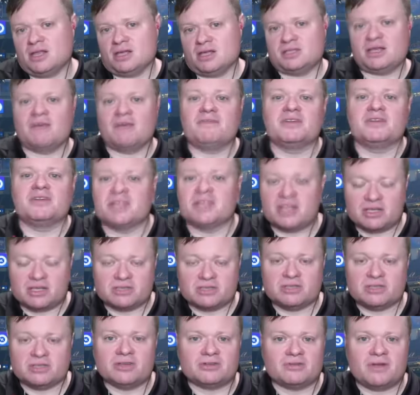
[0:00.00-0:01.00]
Because obviously they
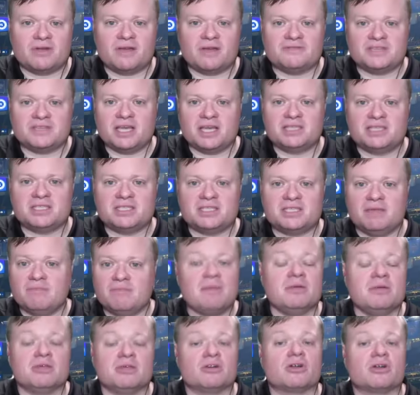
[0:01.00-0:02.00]
just lost to an FCS team.
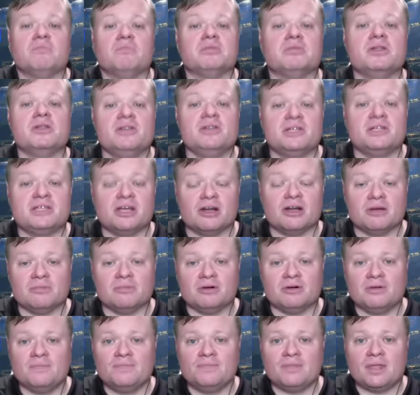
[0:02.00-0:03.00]
Maybe they're completely
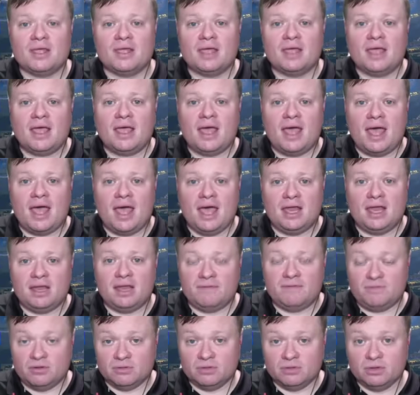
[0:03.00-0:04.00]
terrible. And
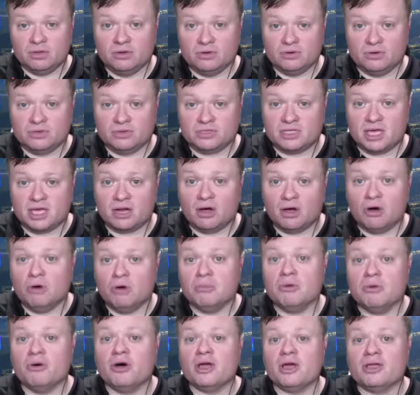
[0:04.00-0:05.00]
if you lose, then oh
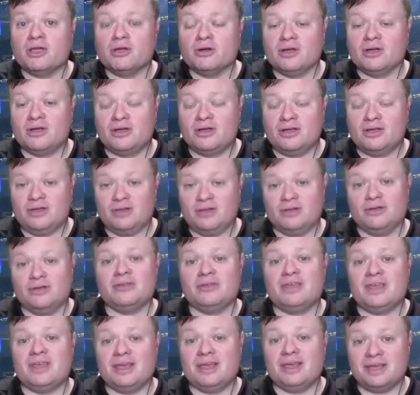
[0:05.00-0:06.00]
boy, you're you're
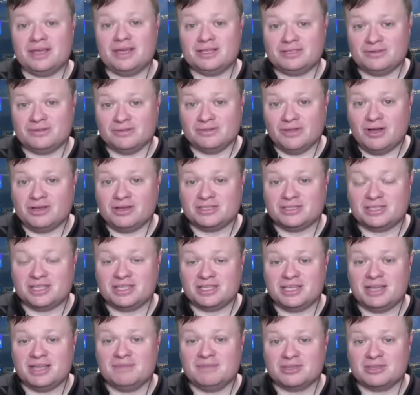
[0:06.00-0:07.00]
the idiots who lost to the
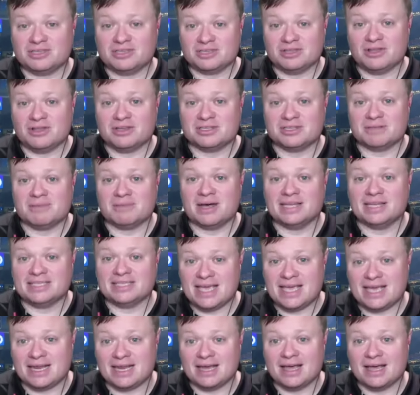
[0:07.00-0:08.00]
team that just lost to
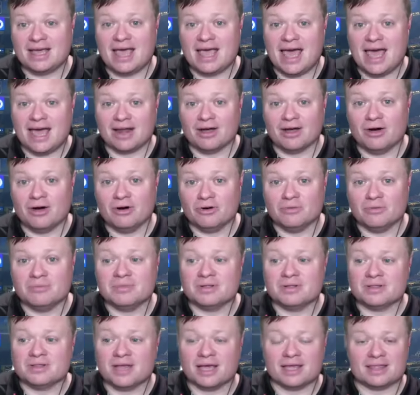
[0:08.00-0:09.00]
Montana at
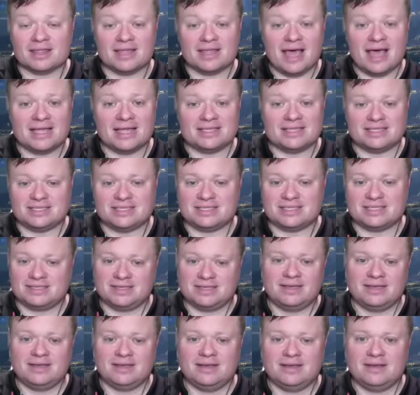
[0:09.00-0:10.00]
home. Like that's
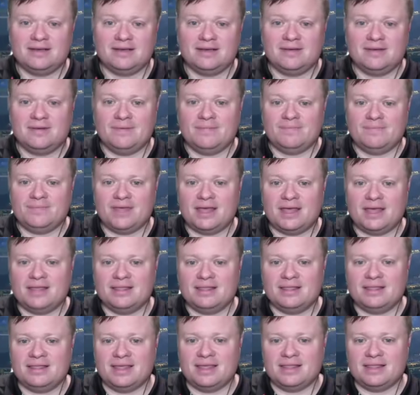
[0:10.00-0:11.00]
that
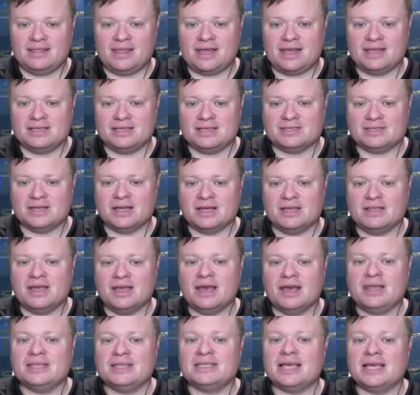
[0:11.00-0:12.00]
that, that is uh,
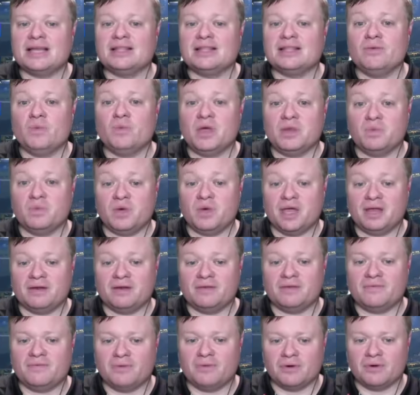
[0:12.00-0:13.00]
not exactly a
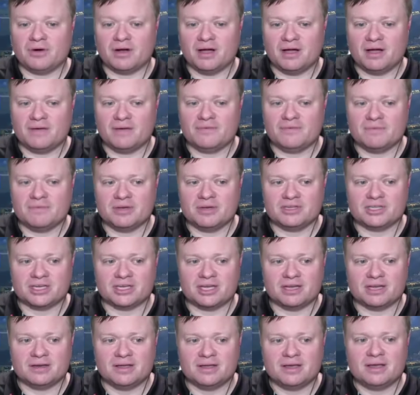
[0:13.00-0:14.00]
win-win for uh, for
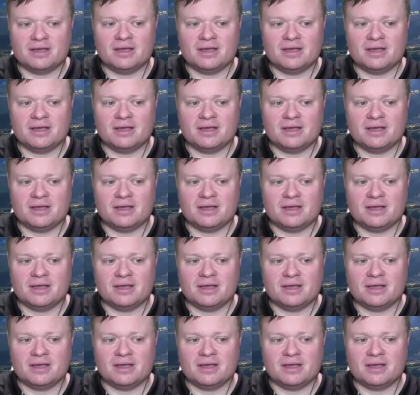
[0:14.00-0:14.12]
Michigan.